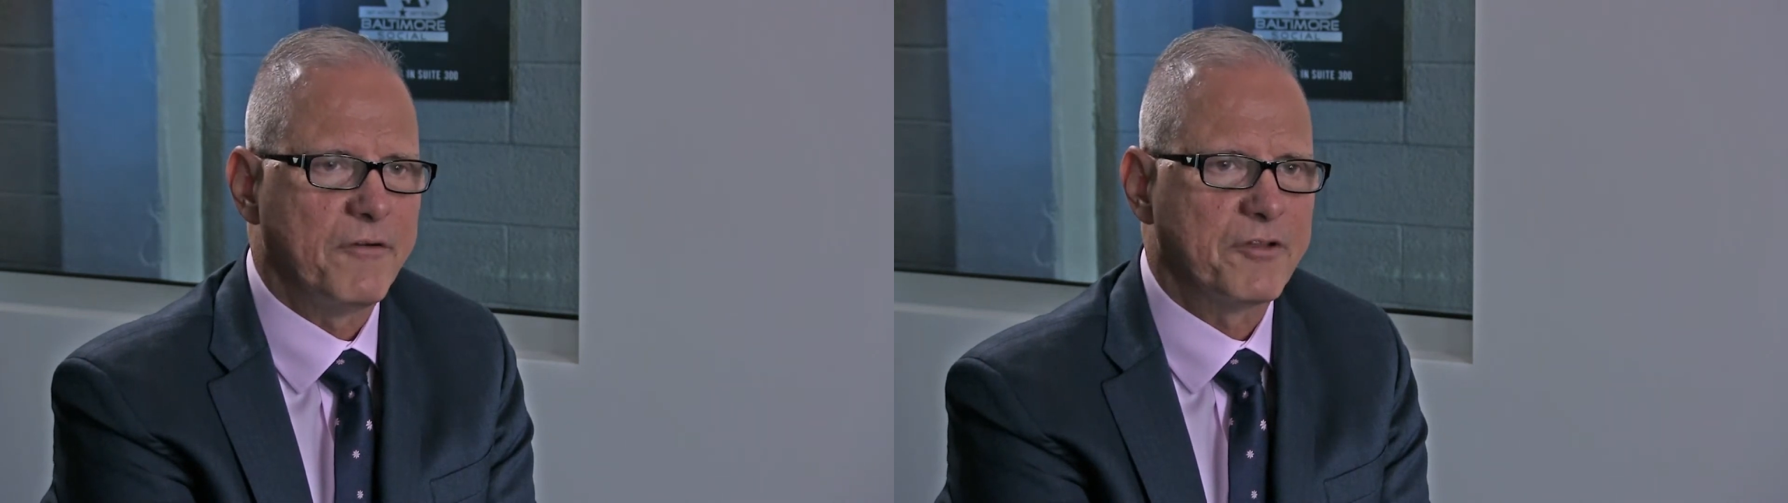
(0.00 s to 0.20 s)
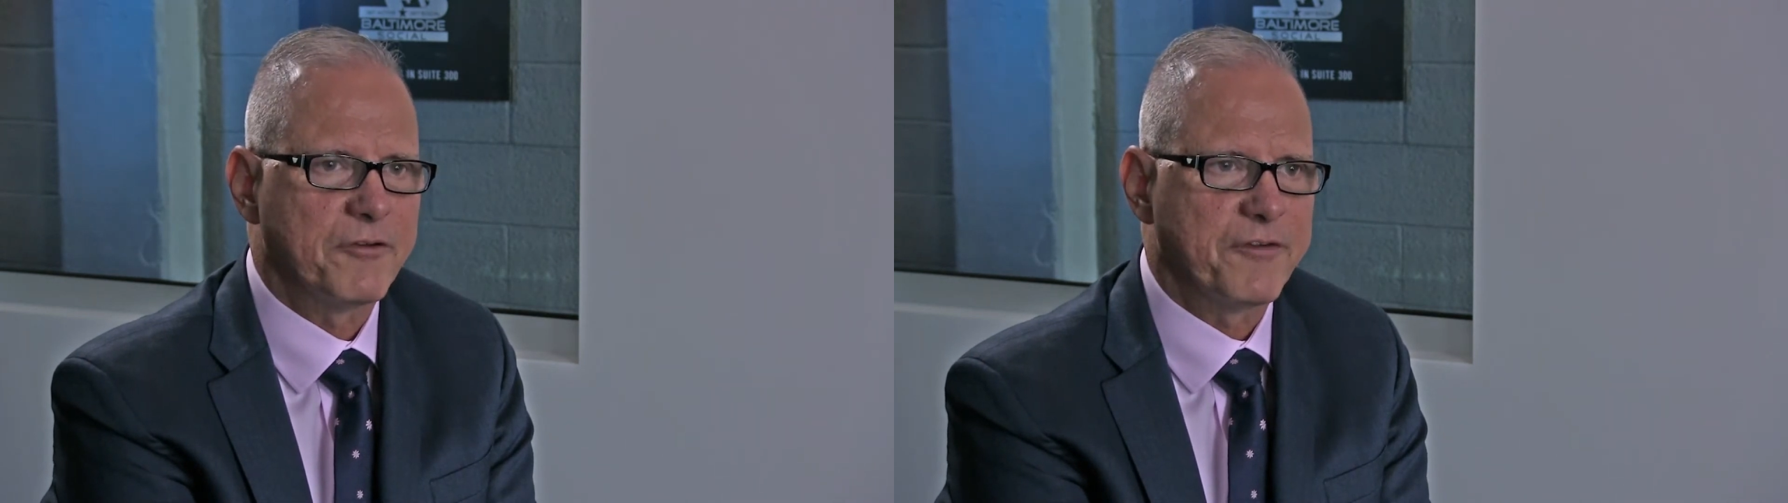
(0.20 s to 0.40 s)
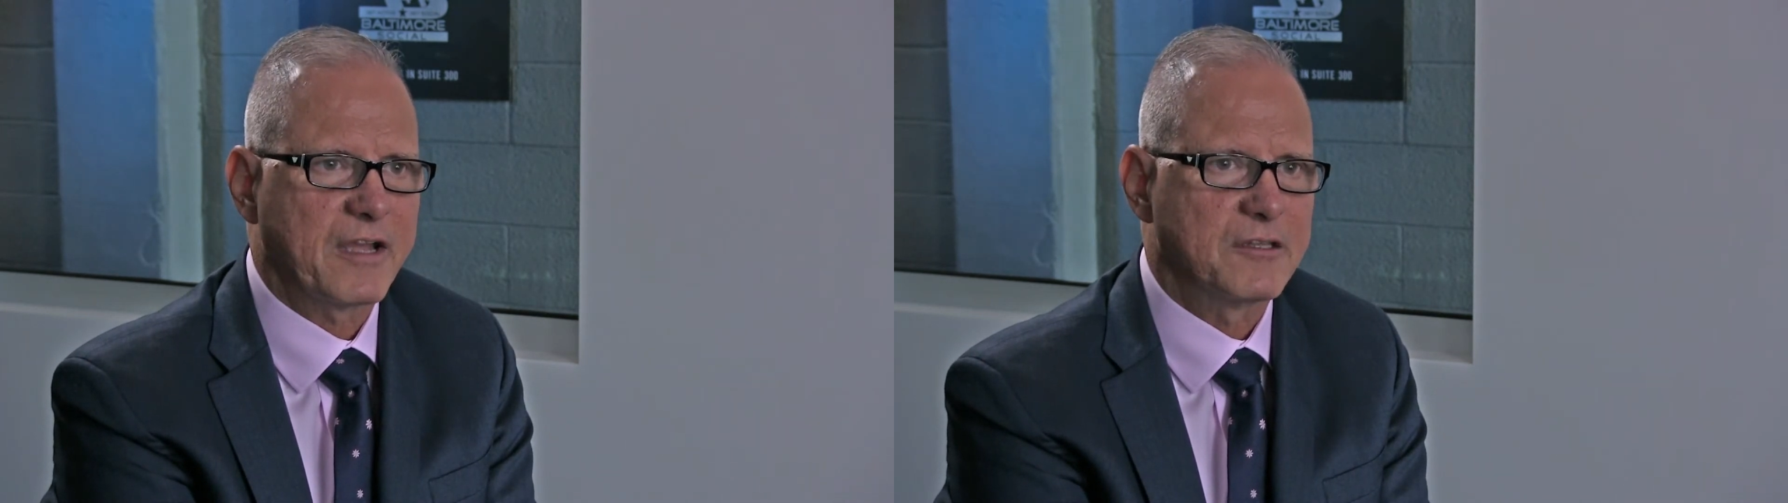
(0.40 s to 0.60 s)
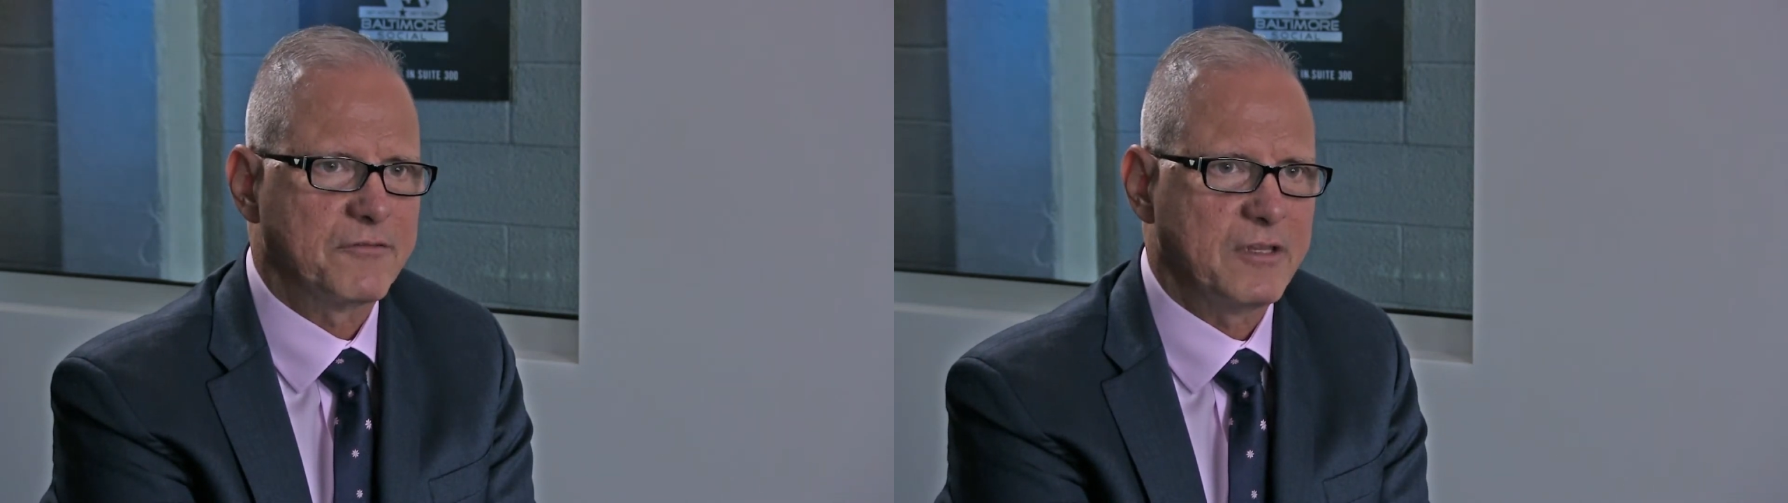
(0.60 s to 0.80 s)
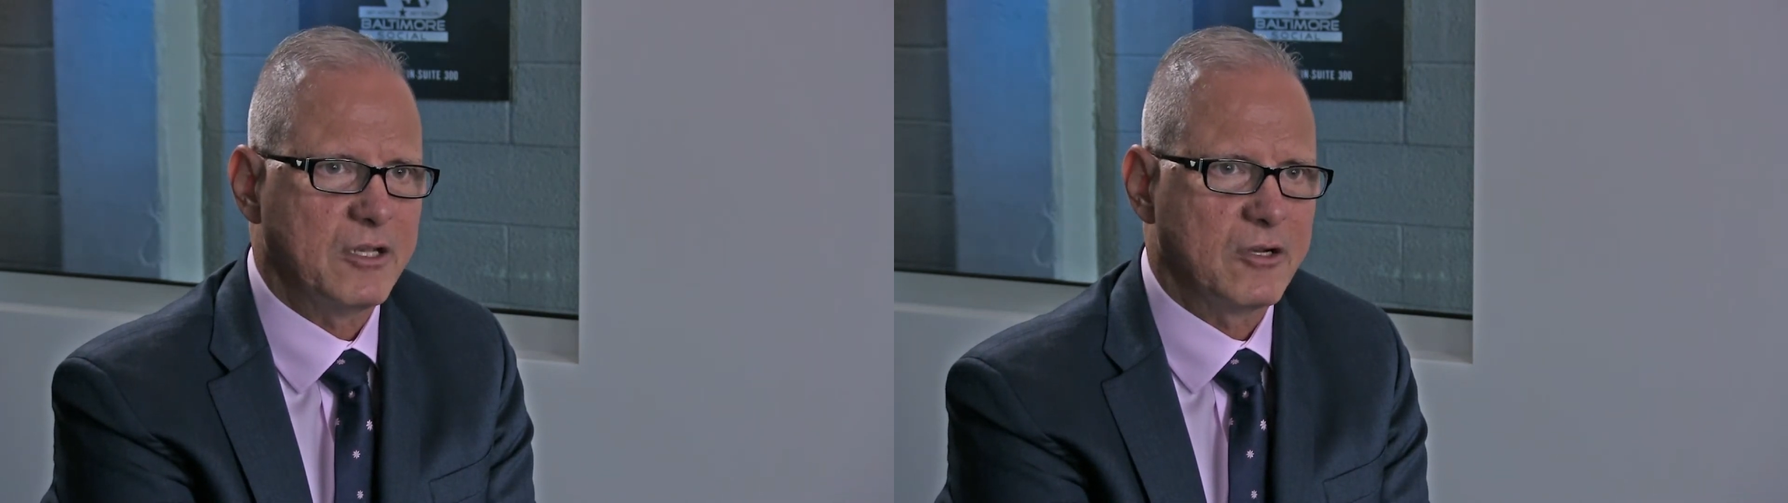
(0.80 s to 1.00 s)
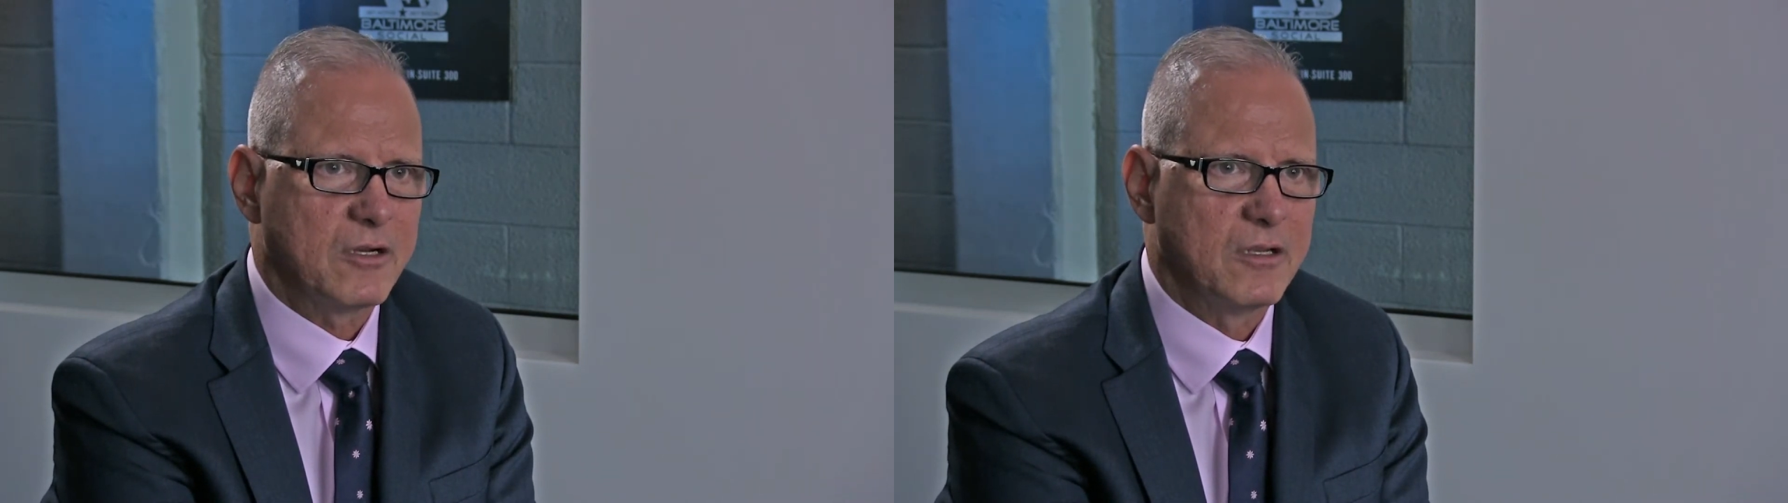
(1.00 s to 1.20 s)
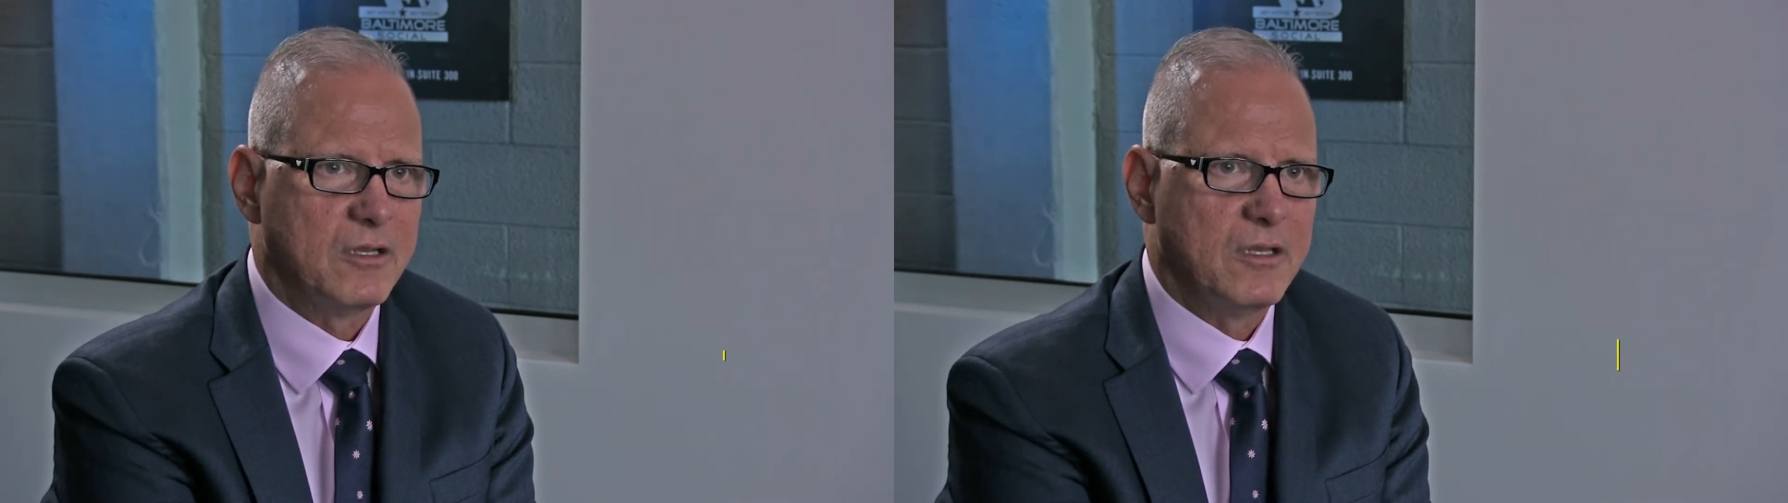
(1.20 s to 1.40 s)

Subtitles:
of an effective leader